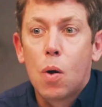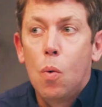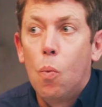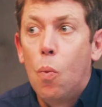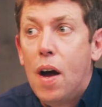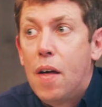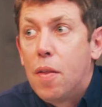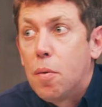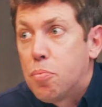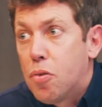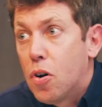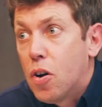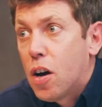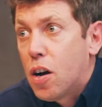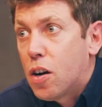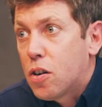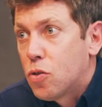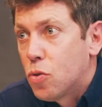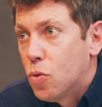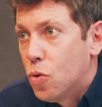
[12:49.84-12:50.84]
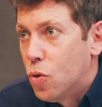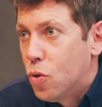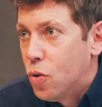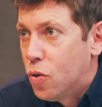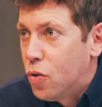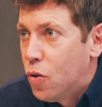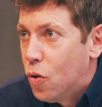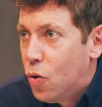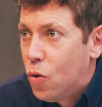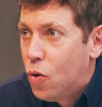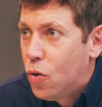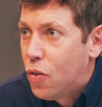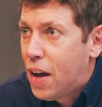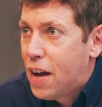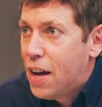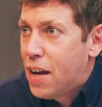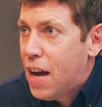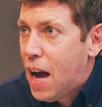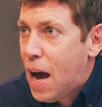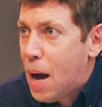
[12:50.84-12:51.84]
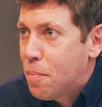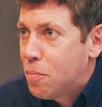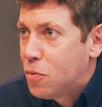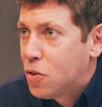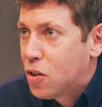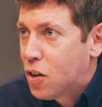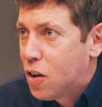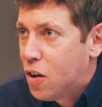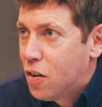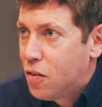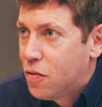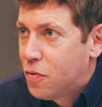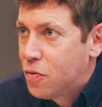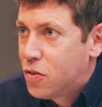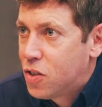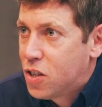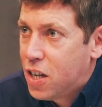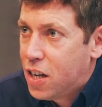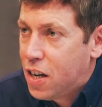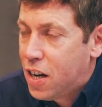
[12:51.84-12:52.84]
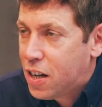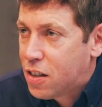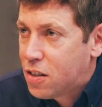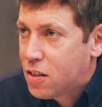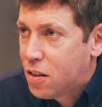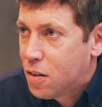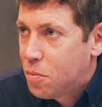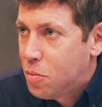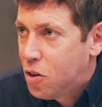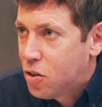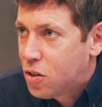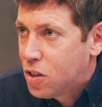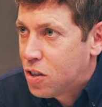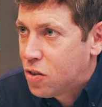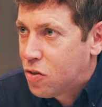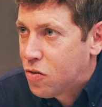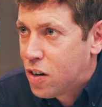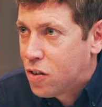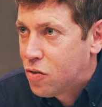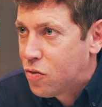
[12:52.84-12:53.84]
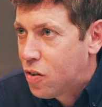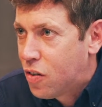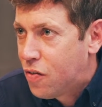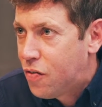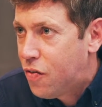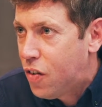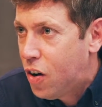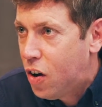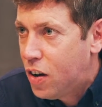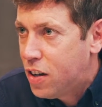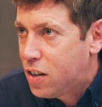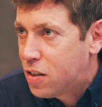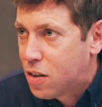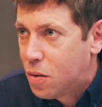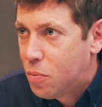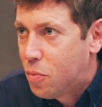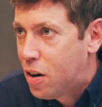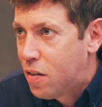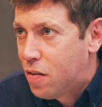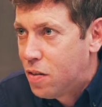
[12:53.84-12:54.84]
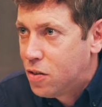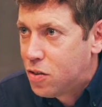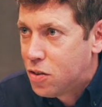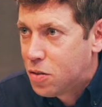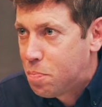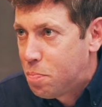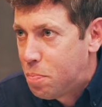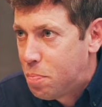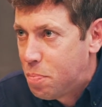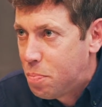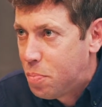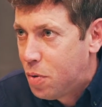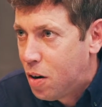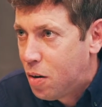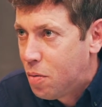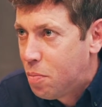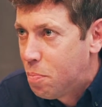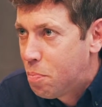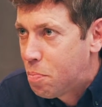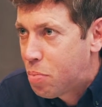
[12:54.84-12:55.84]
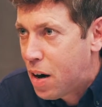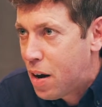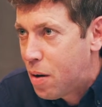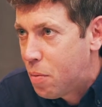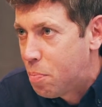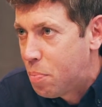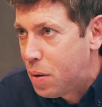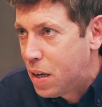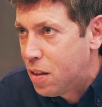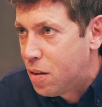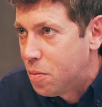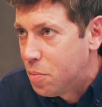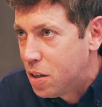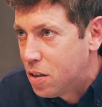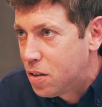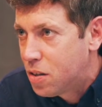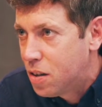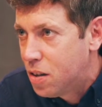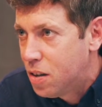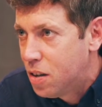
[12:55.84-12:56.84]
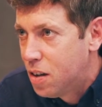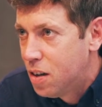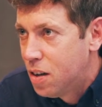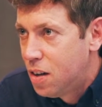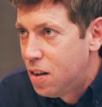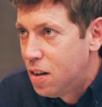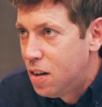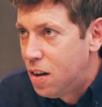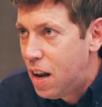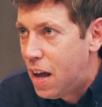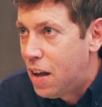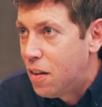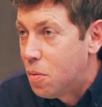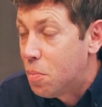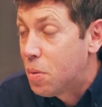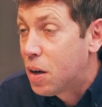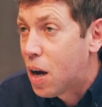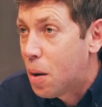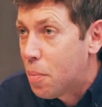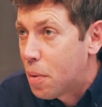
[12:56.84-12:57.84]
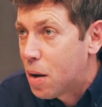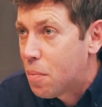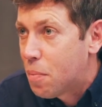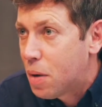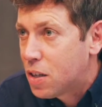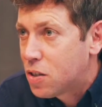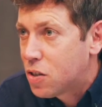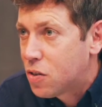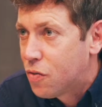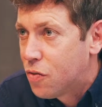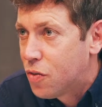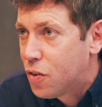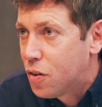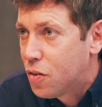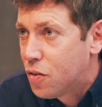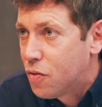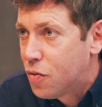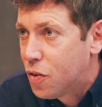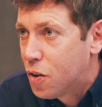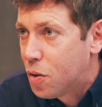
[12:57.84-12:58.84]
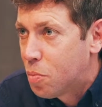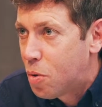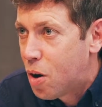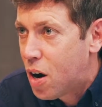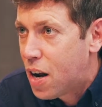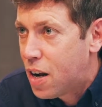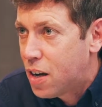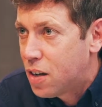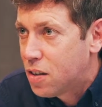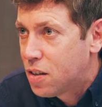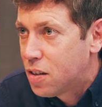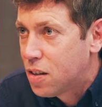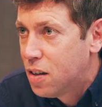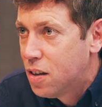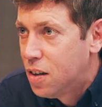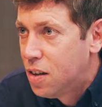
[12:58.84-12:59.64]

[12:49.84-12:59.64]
wear the product, or they happen to kind of sit next to the marketing director on a flight somewhere and just browbeat them into letting them become an ambassador for the brand.